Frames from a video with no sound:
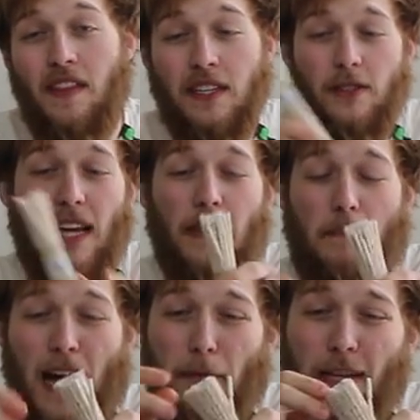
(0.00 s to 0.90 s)
These are like the
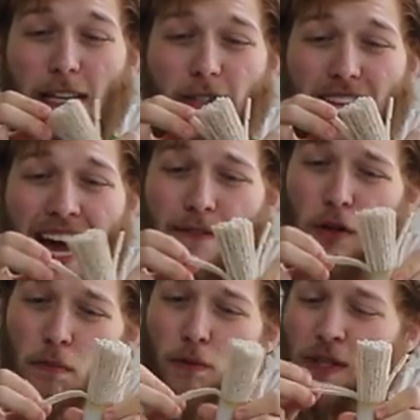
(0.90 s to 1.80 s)
pipe cleaners that have
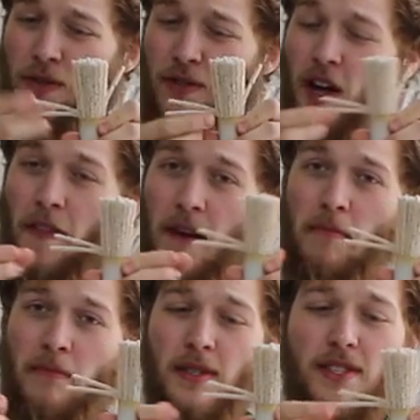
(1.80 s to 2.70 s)
little bristles on
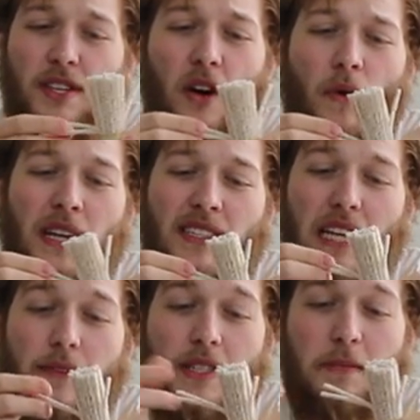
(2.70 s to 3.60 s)
them. So
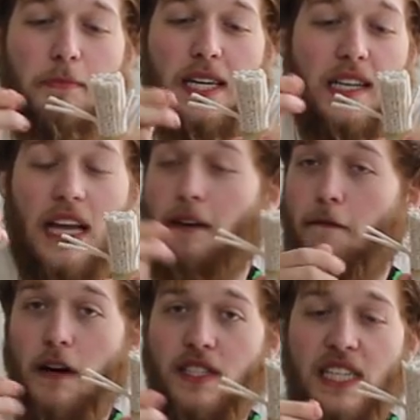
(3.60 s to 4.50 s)
instead of just being like
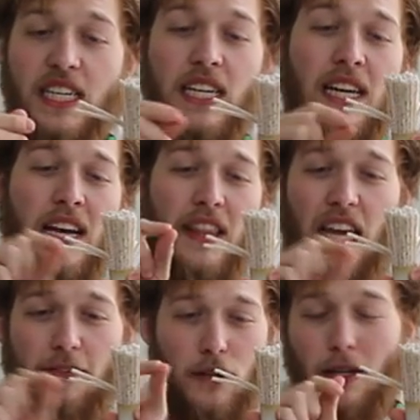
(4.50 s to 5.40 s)
fuzzy,
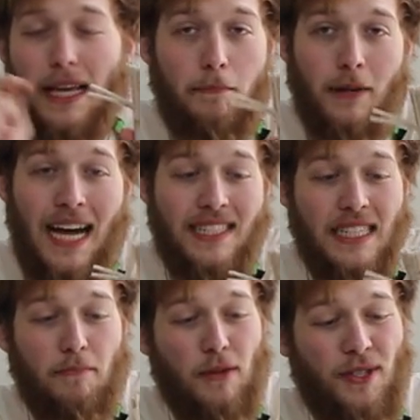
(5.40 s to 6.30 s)
they have little like
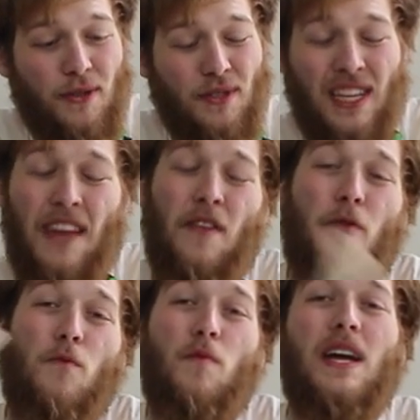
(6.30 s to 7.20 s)
plastic bristles, and
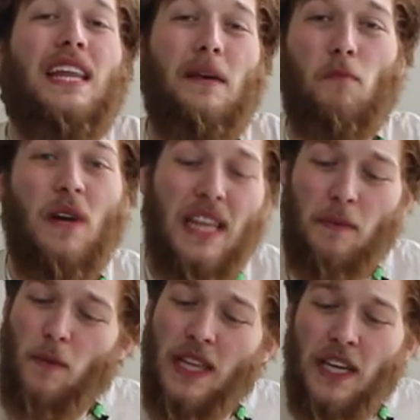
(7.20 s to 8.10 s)
they're really, really,
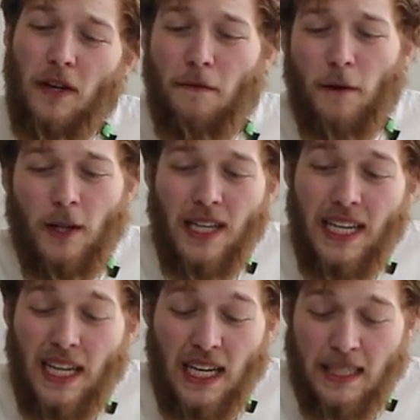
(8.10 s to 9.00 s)
really good for
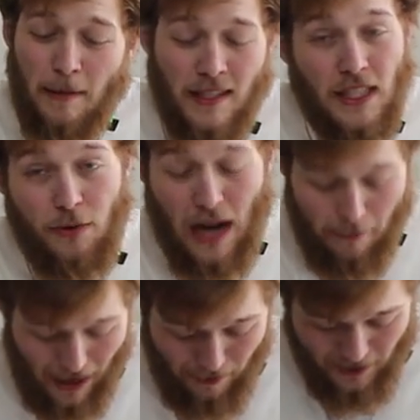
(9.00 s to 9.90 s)
cleaning, especially dry
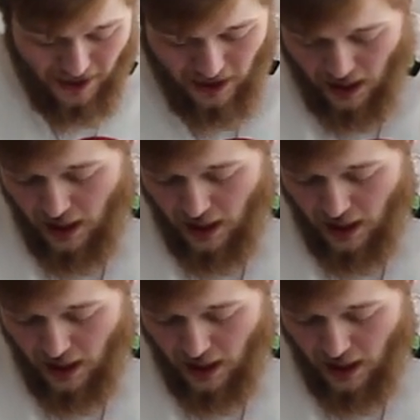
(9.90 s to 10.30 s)
pipes.